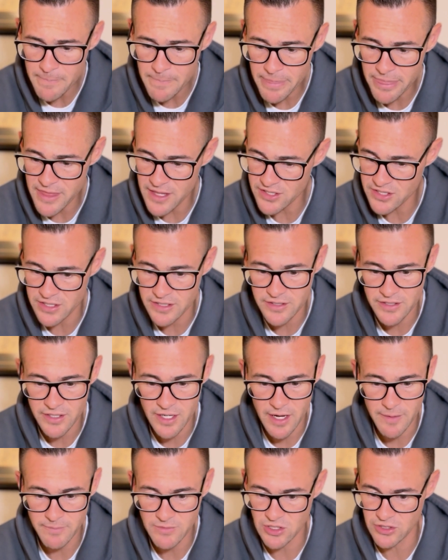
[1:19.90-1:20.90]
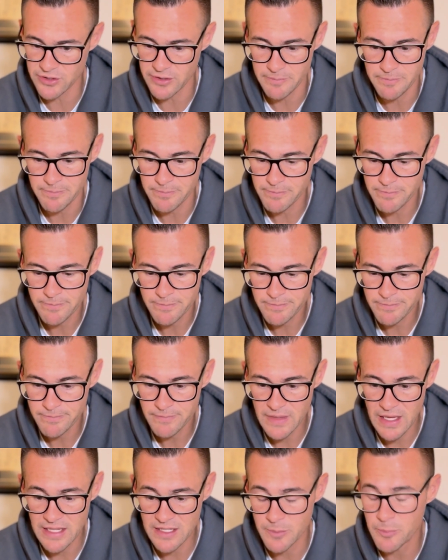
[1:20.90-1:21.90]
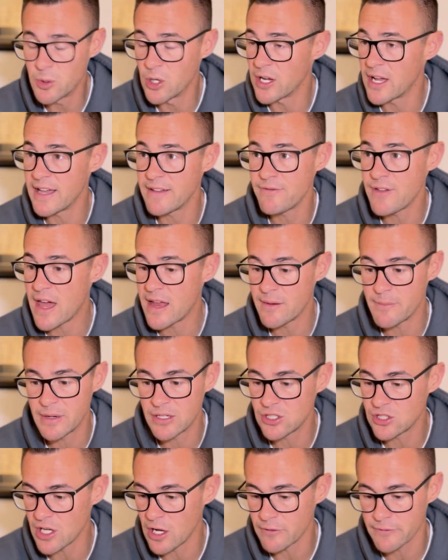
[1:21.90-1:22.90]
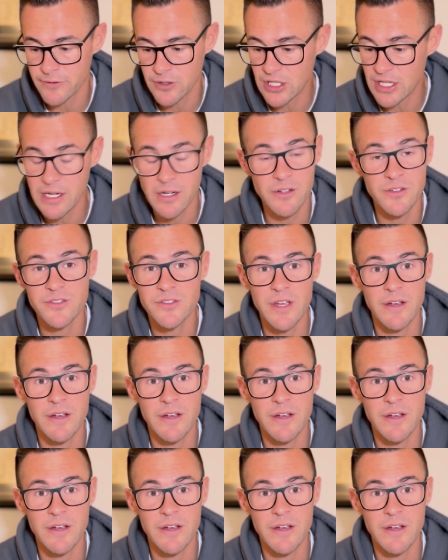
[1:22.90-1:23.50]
This is just it's a book I've had on my shelf for years.